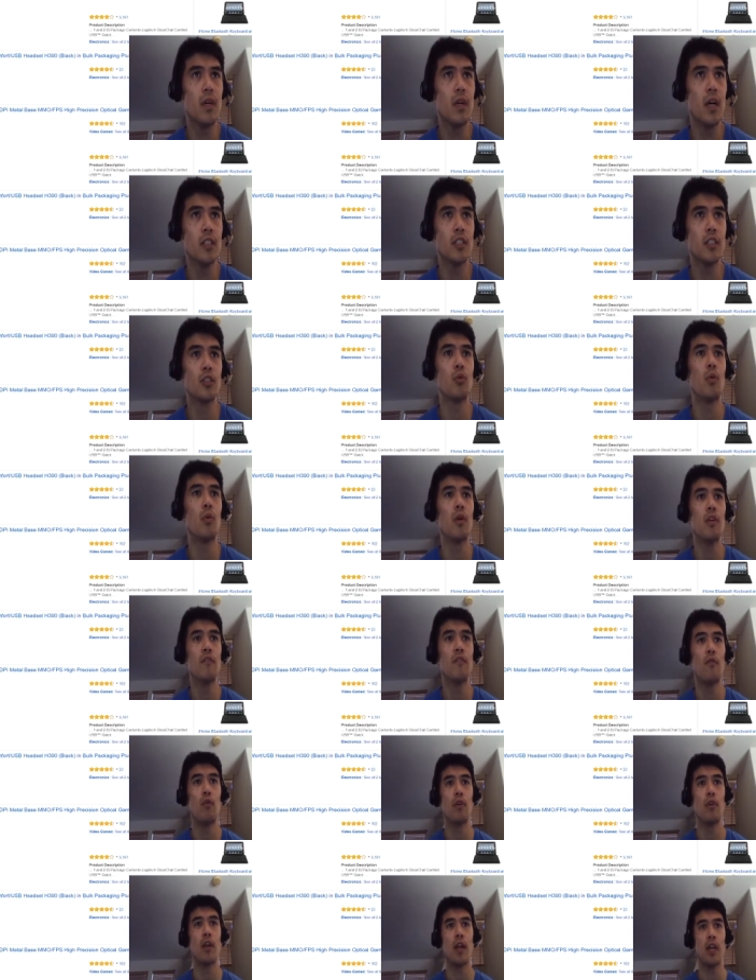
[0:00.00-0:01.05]
That's
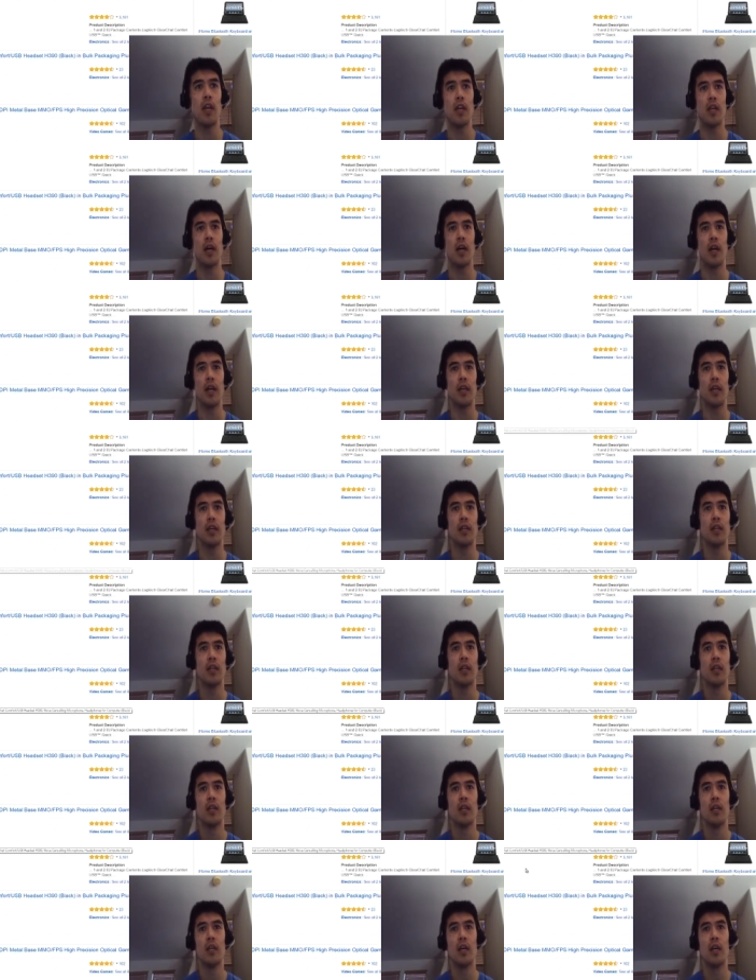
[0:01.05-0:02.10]
24.99.
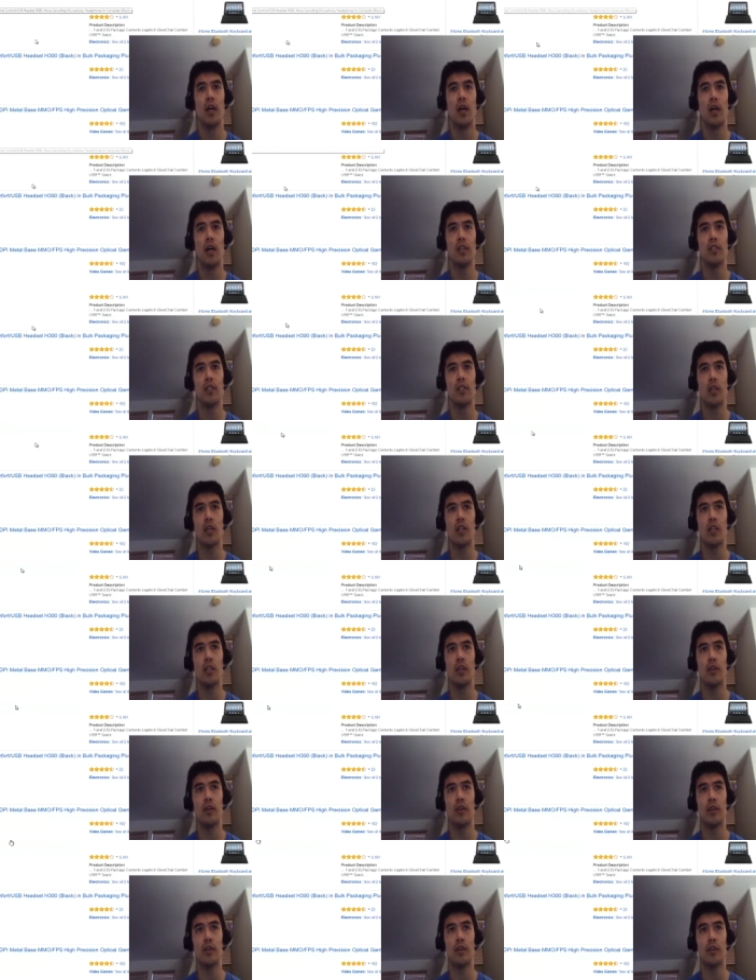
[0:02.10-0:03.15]
Uh, it's the
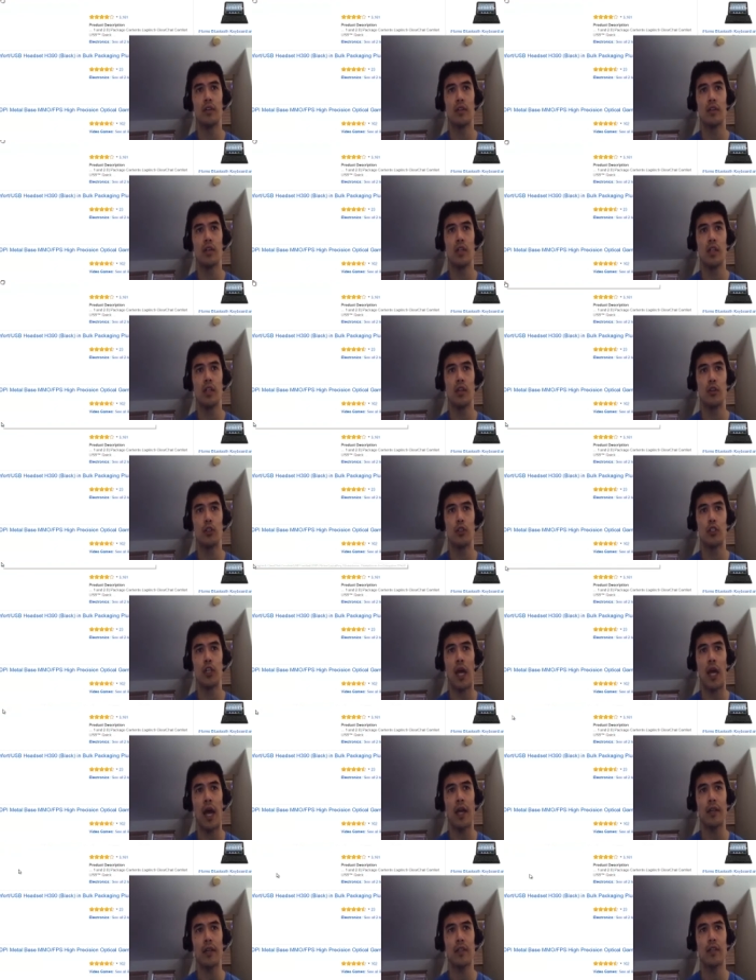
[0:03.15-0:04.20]
clear clear
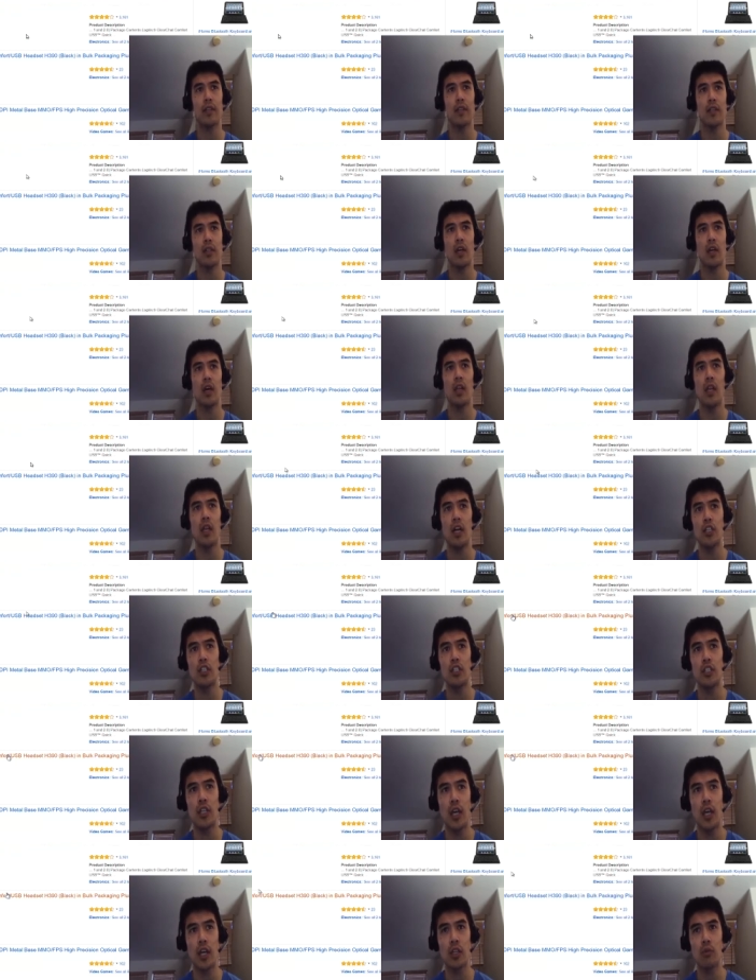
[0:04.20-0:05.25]
chat uh,
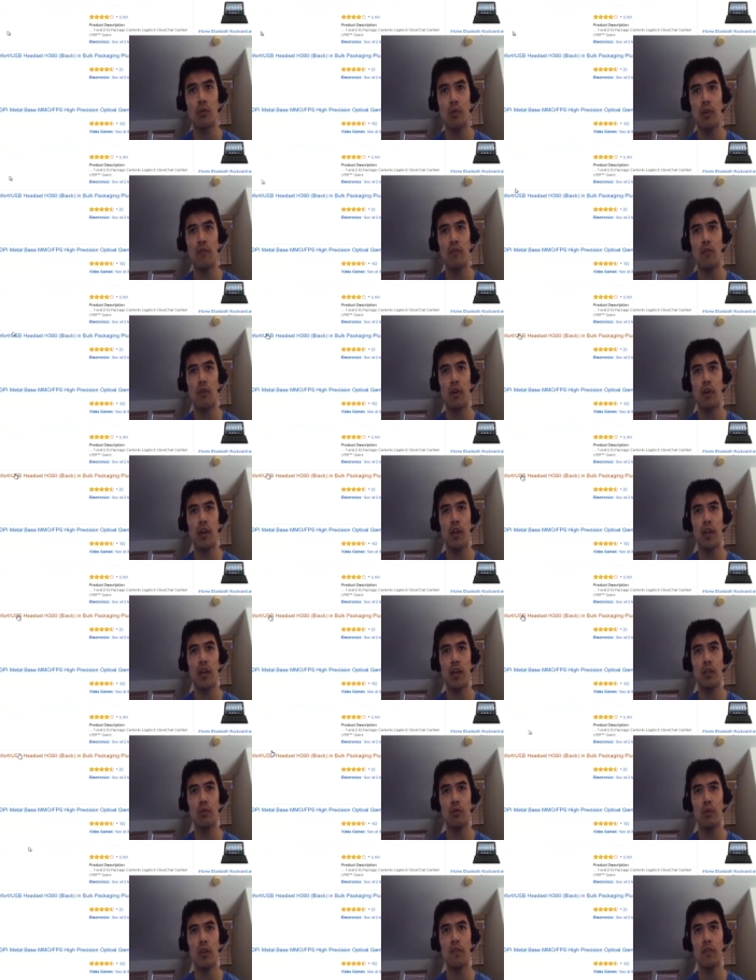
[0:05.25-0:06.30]
Logitech
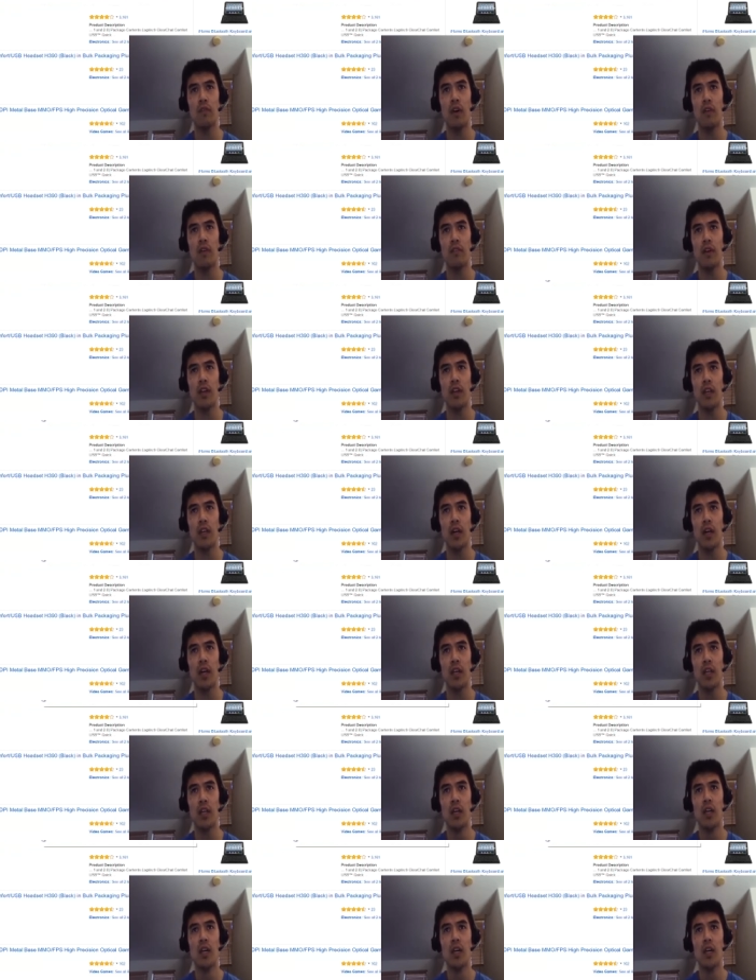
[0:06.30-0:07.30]
24.99, 25.99.